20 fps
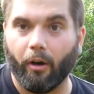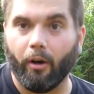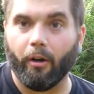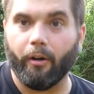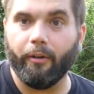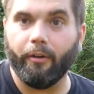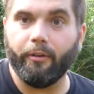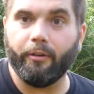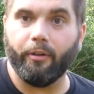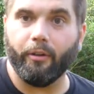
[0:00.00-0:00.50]

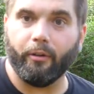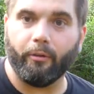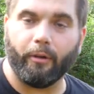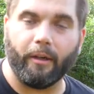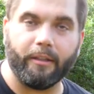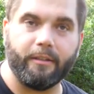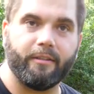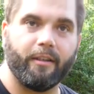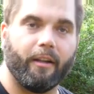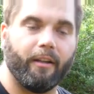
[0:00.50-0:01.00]
on to the
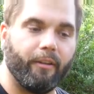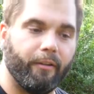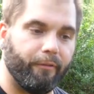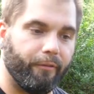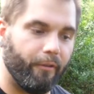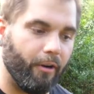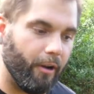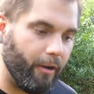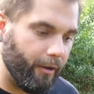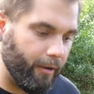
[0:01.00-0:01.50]
right side in the
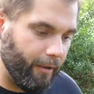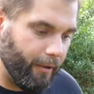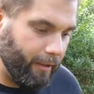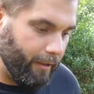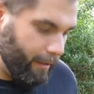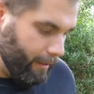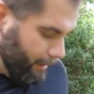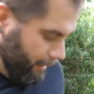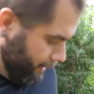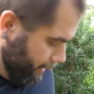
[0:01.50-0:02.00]
front.
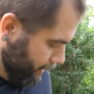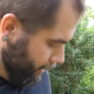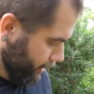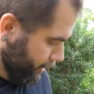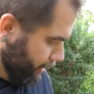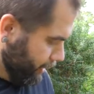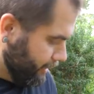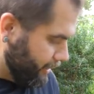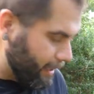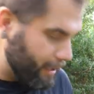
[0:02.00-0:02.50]
And then you're
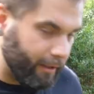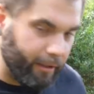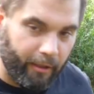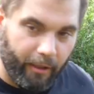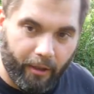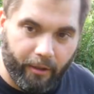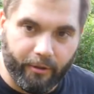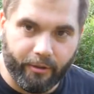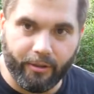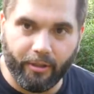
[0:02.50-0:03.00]
gonna take
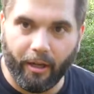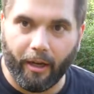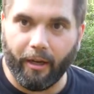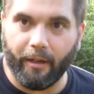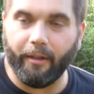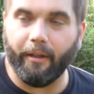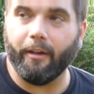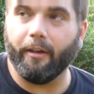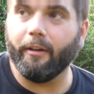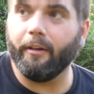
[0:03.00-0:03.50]
the other
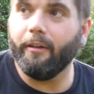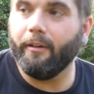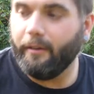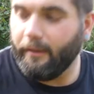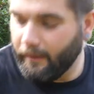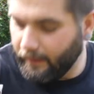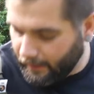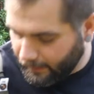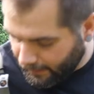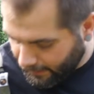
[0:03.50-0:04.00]
side here
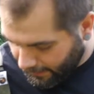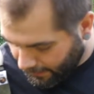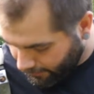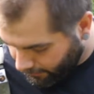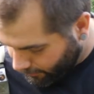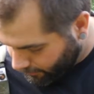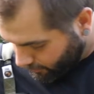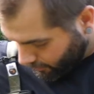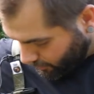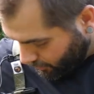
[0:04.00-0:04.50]
and
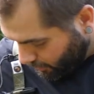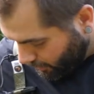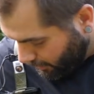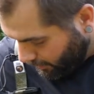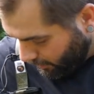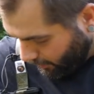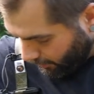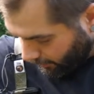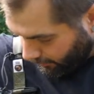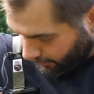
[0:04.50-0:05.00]
there's a
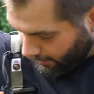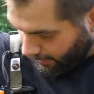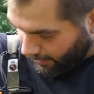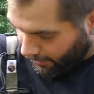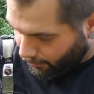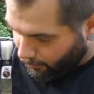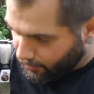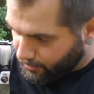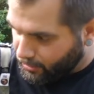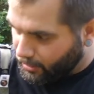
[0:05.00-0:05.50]
G-hook
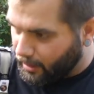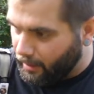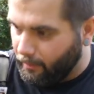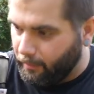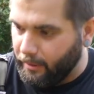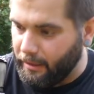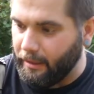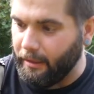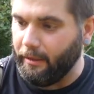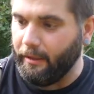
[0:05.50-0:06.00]
there which
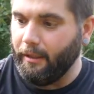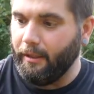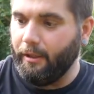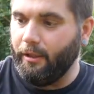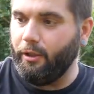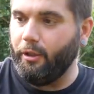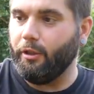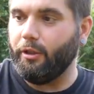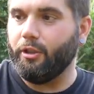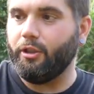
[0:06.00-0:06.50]
can be,
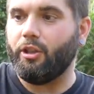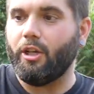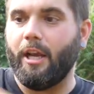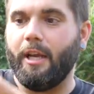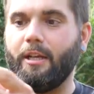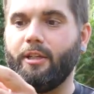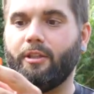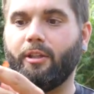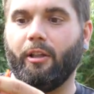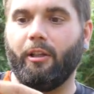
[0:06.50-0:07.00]
you can
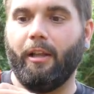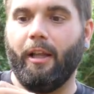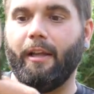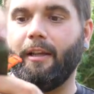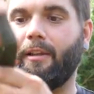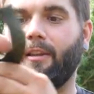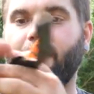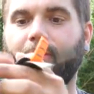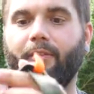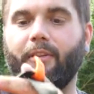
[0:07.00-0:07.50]
change the
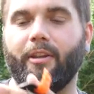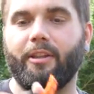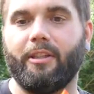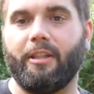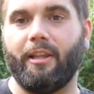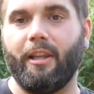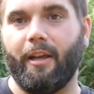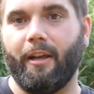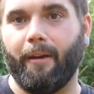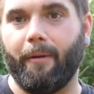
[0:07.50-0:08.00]
length of this
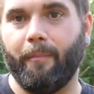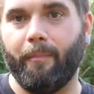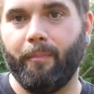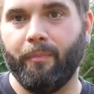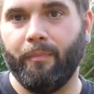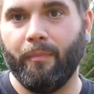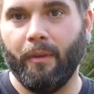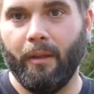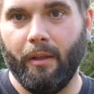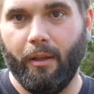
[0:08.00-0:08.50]
thing
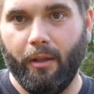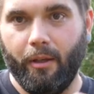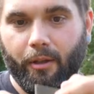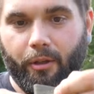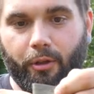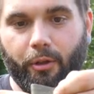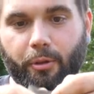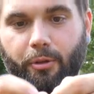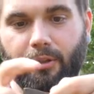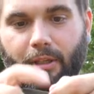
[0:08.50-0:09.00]

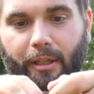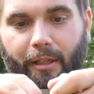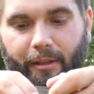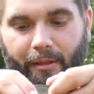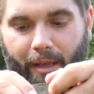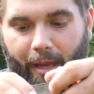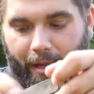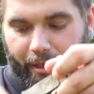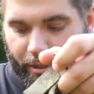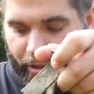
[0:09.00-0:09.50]
using
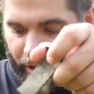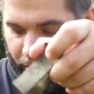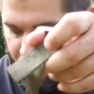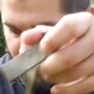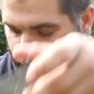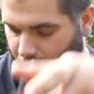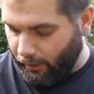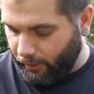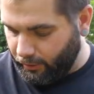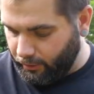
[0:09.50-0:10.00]
that
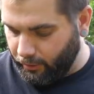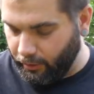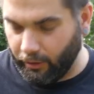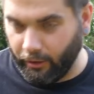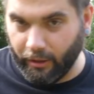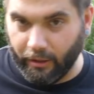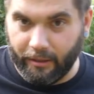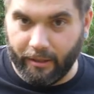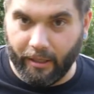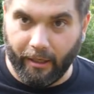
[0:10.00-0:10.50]
G-hook. So you're
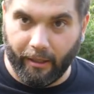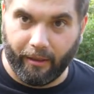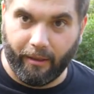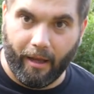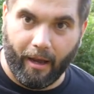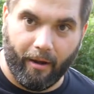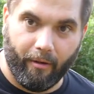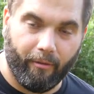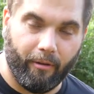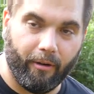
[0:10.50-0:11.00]
gonna take
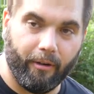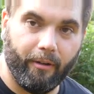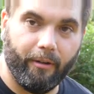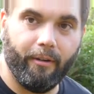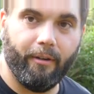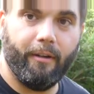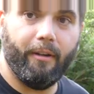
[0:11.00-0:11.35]
that one,